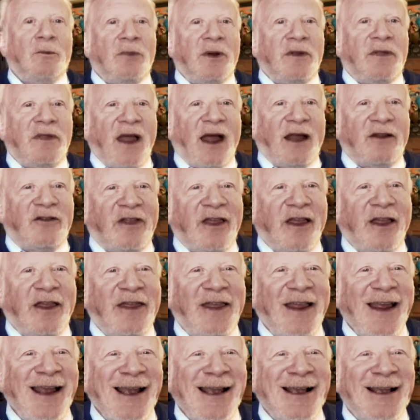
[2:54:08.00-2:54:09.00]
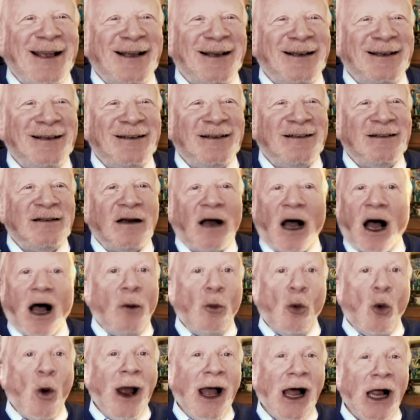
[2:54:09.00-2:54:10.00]
But that's the thing.
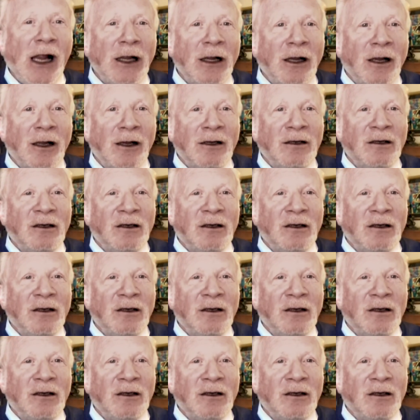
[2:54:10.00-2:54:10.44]
I'm well.